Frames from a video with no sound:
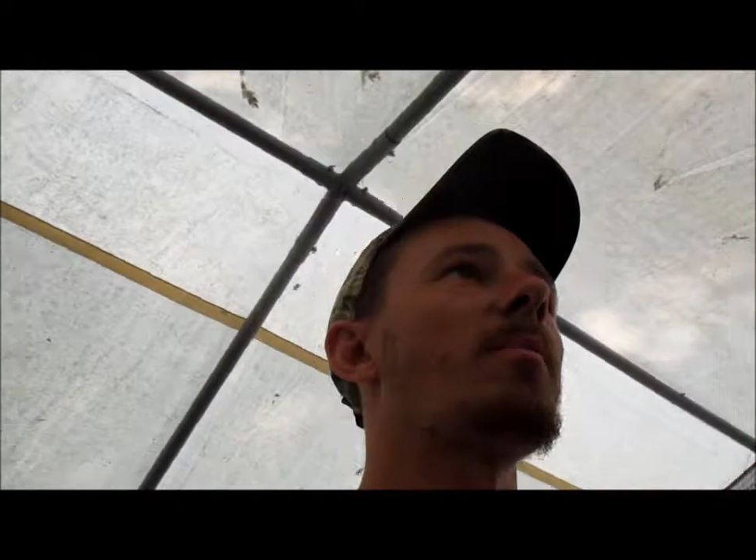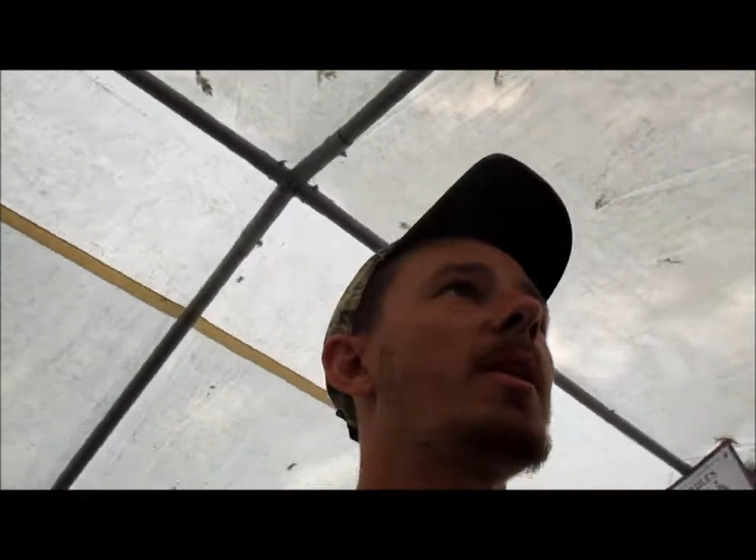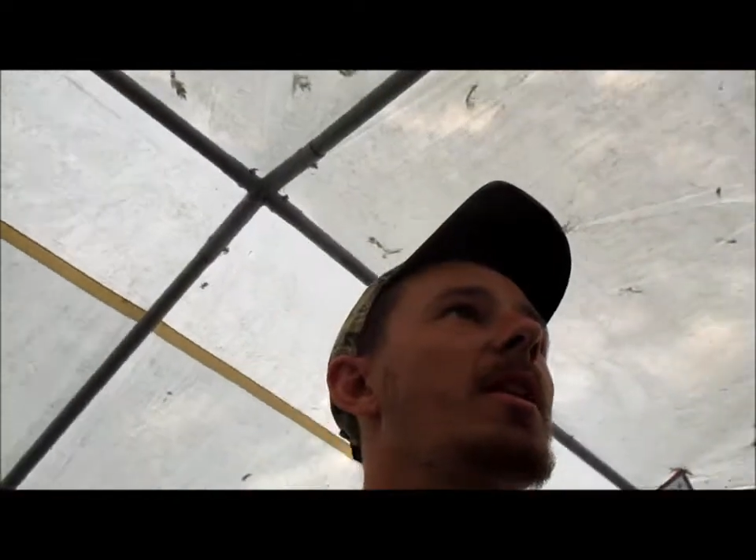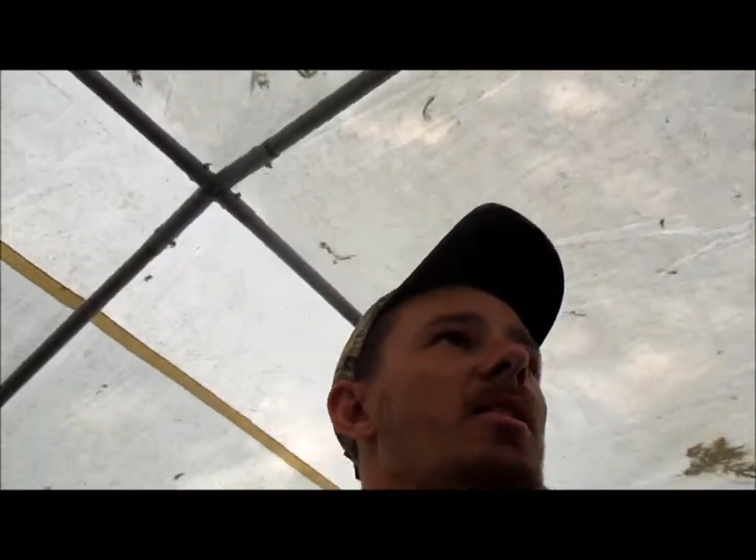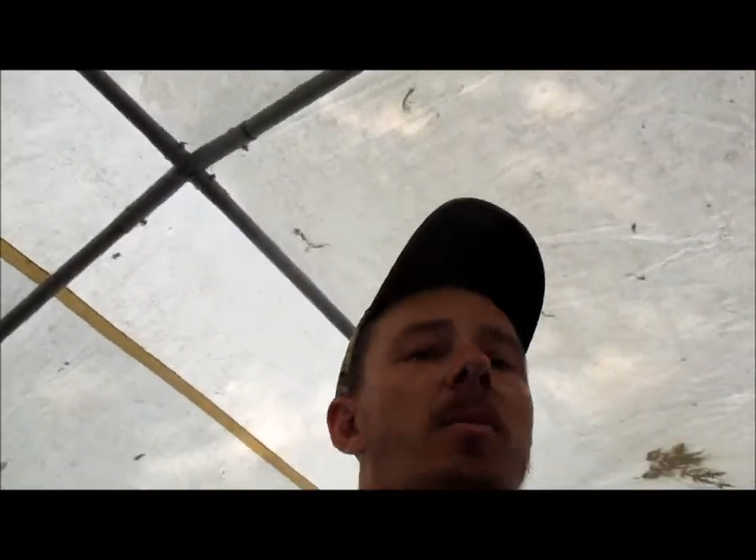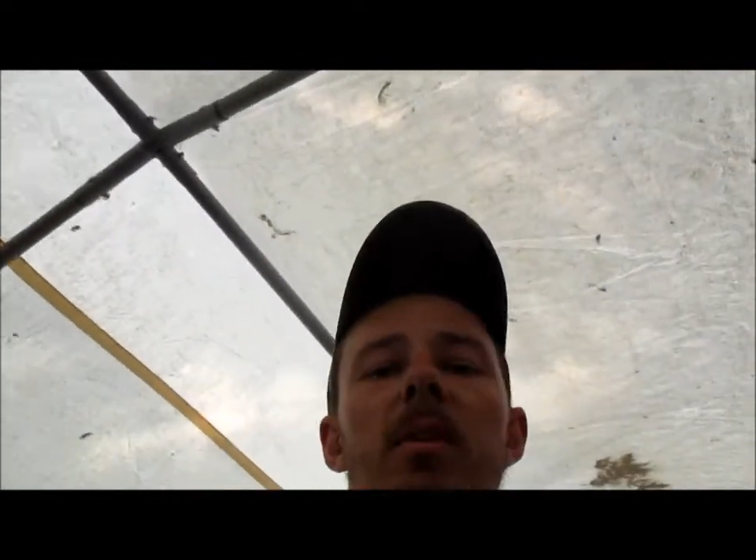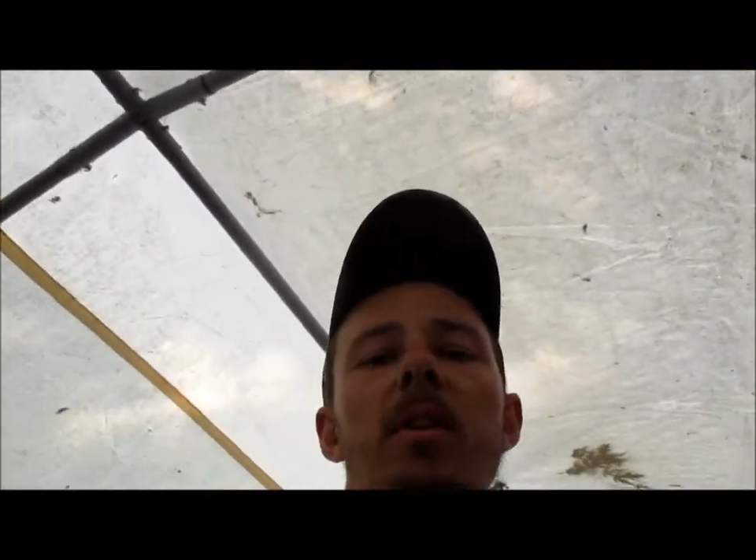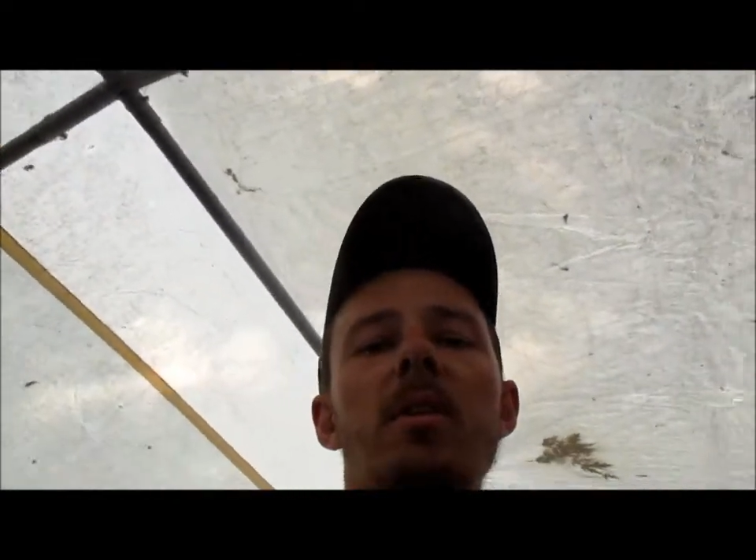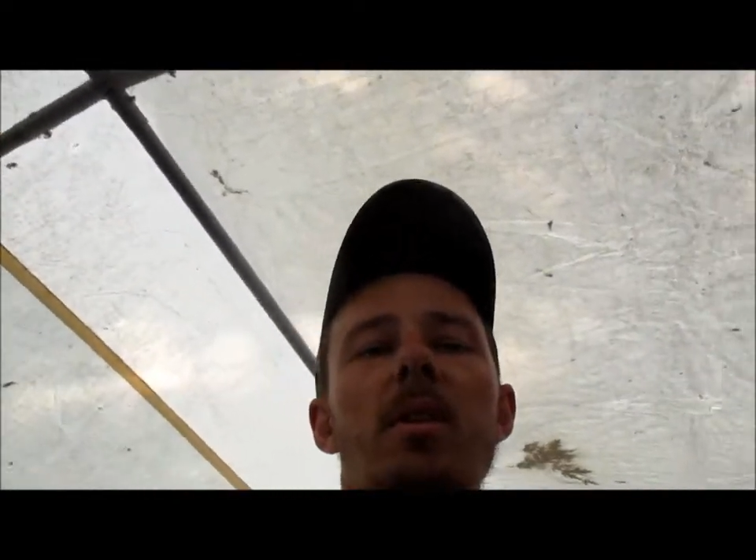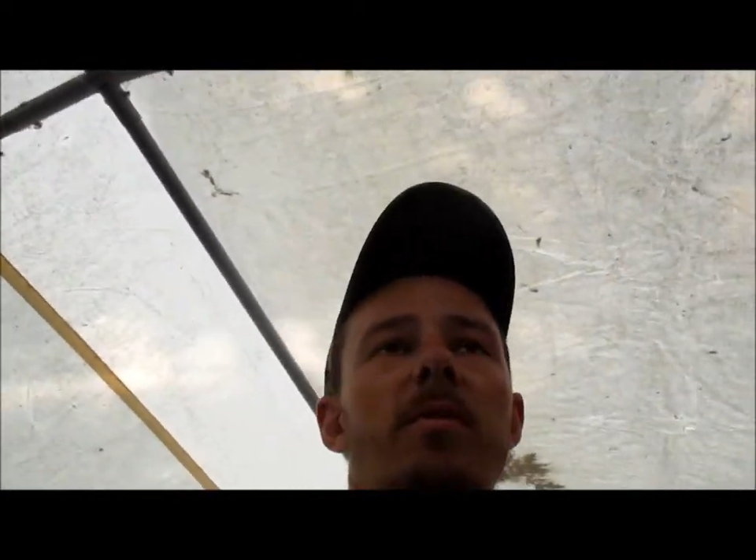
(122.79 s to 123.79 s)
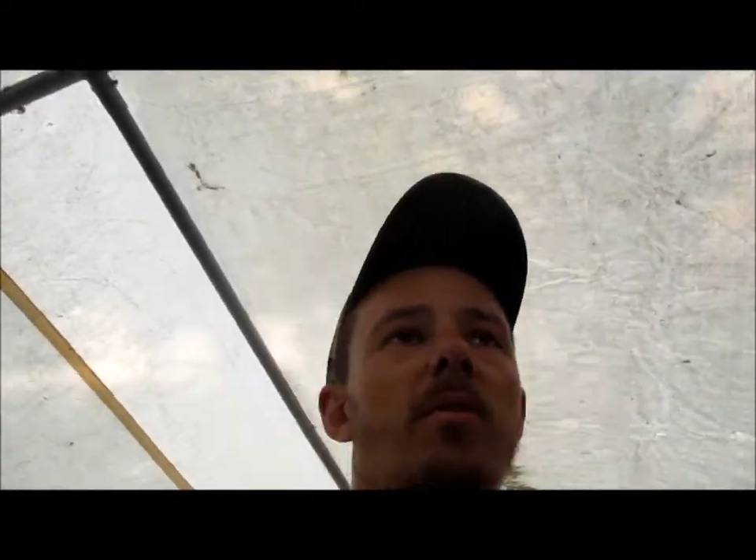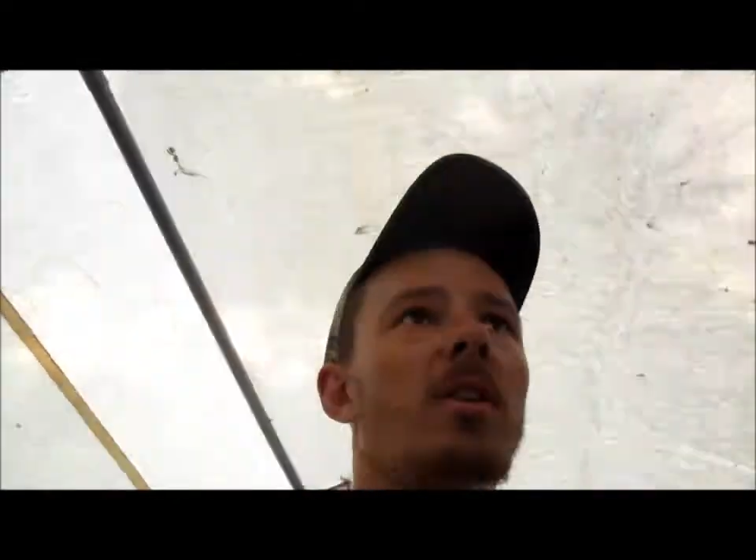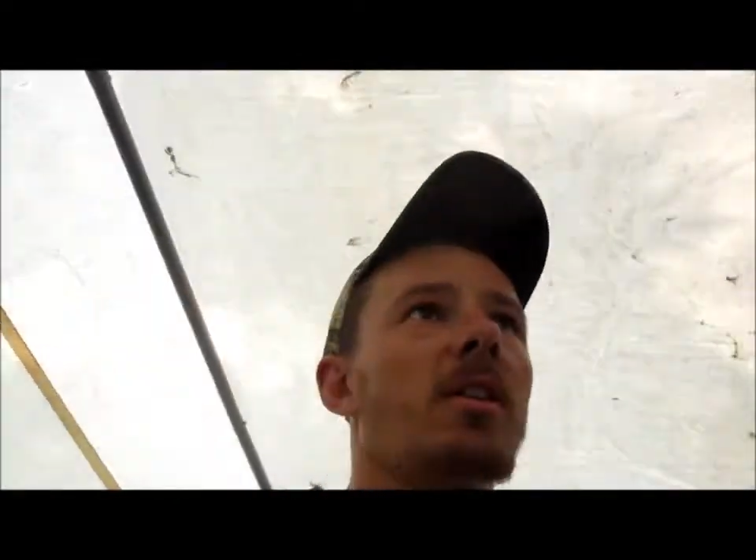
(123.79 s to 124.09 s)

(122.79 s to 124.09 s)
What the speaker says: pay someone to do it for